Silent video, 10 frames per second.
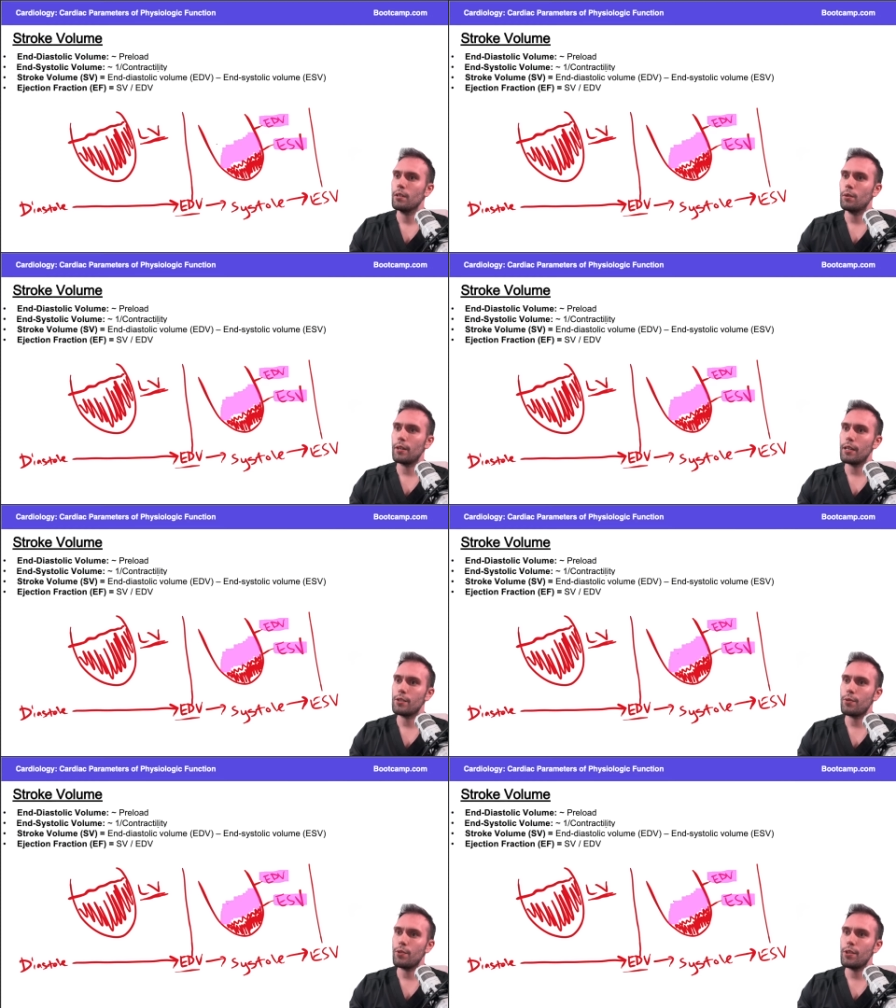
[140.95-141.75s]
Okay,
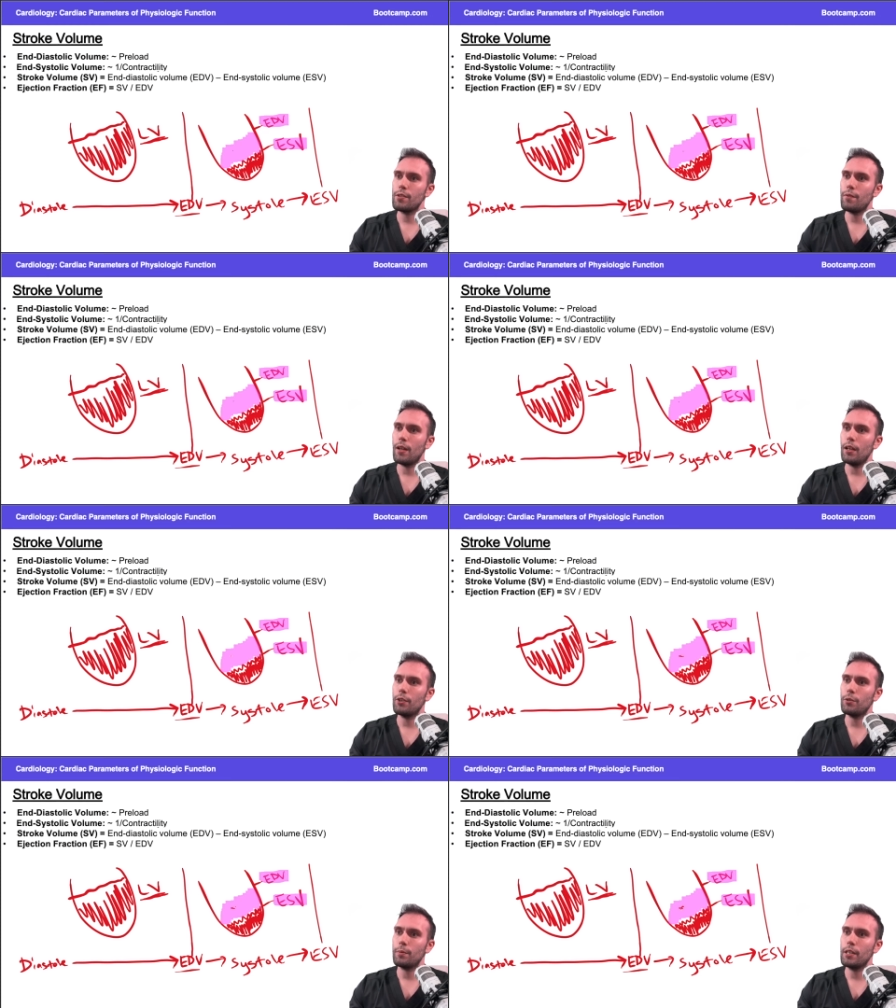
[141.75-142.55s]
so this
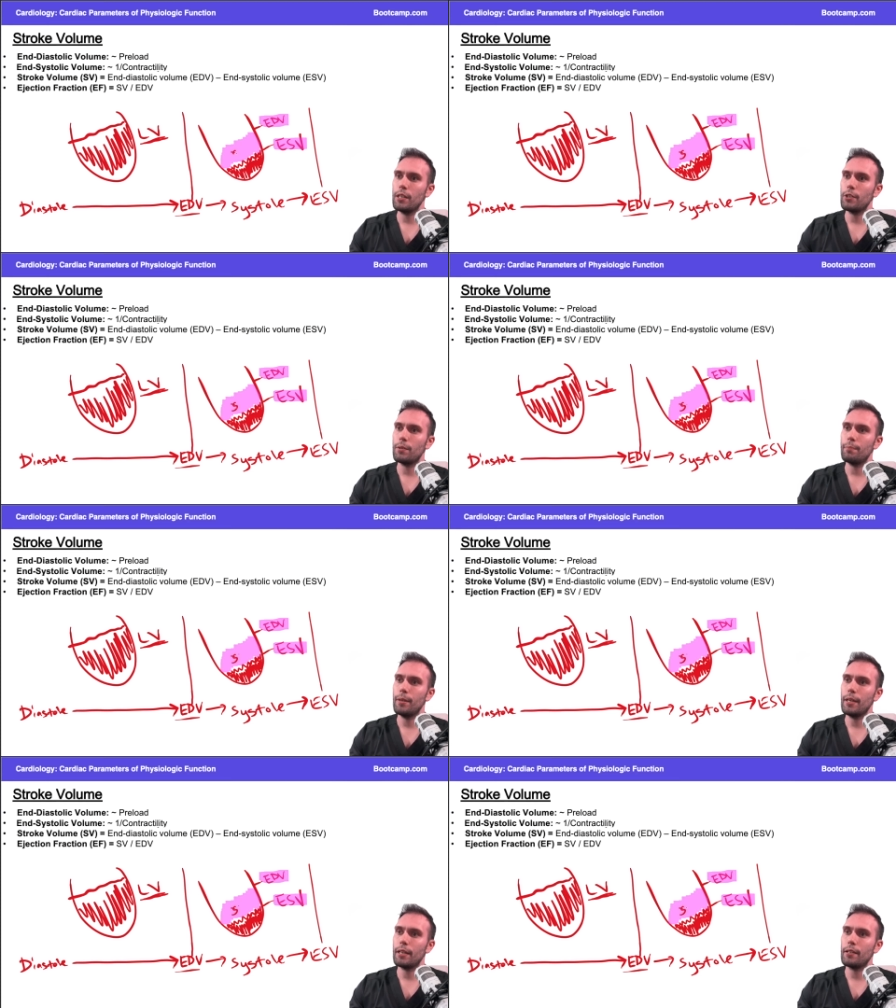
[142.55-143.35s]
volume here in
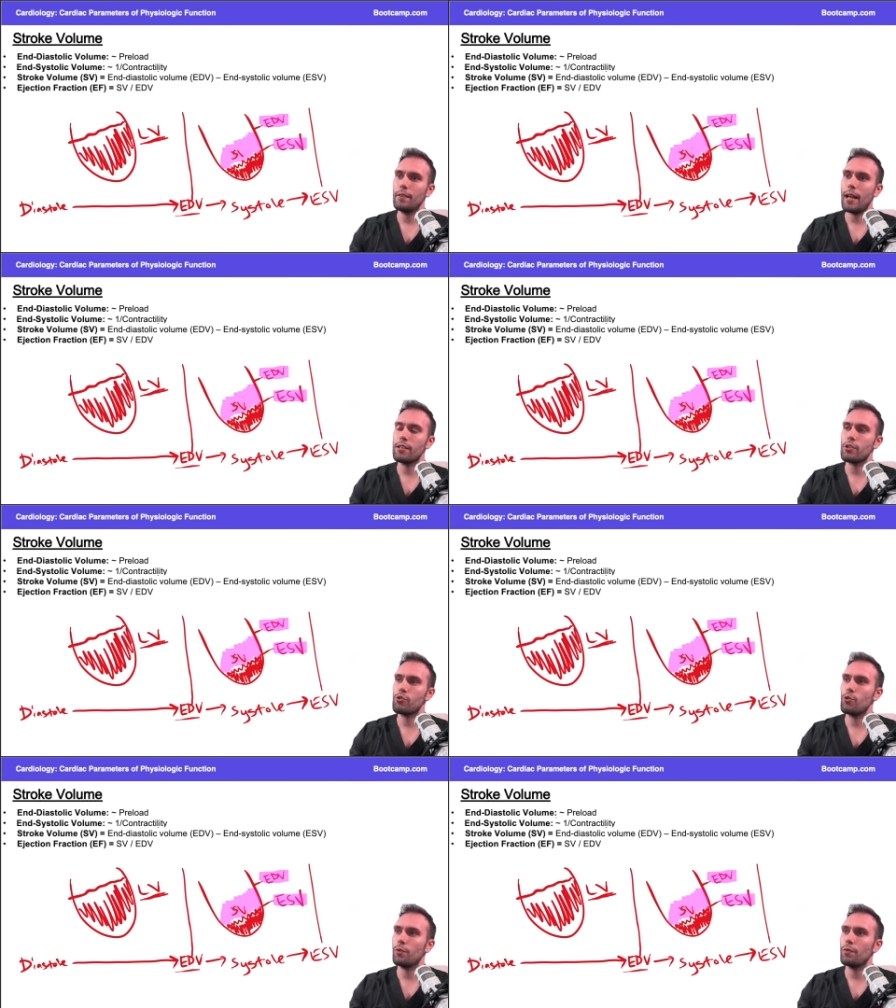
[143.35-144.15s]
pink, that's the
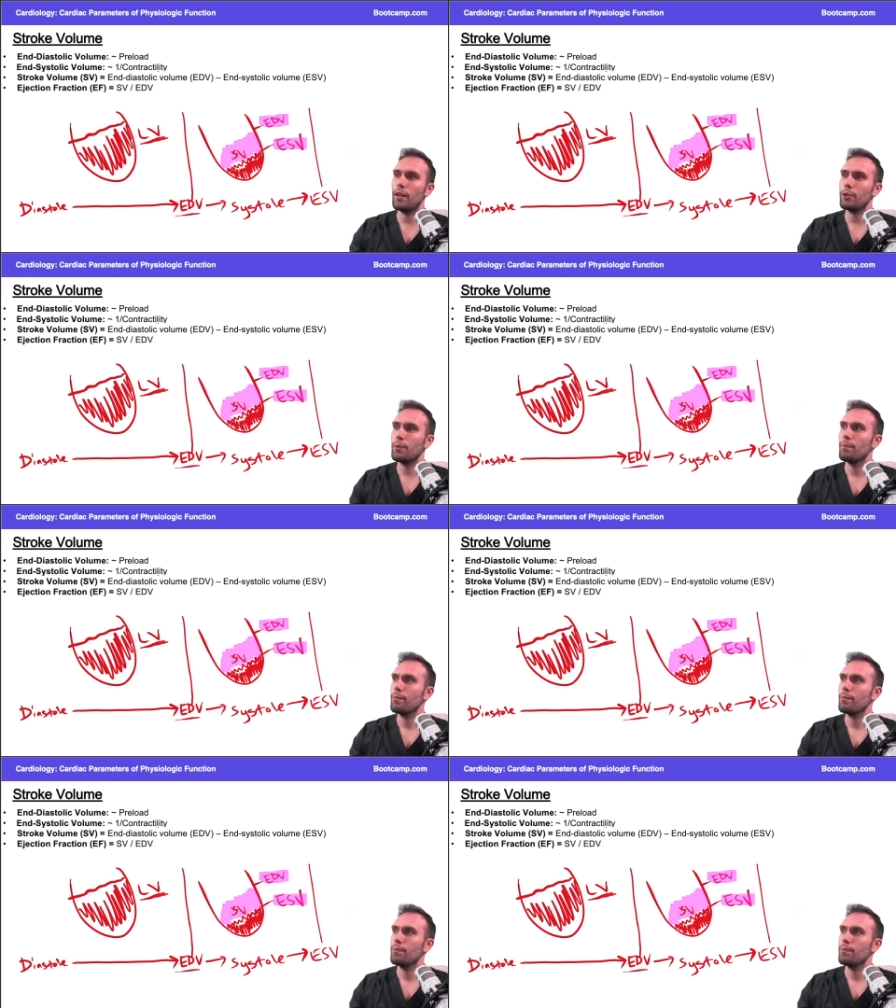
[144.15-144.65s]
stroke volume.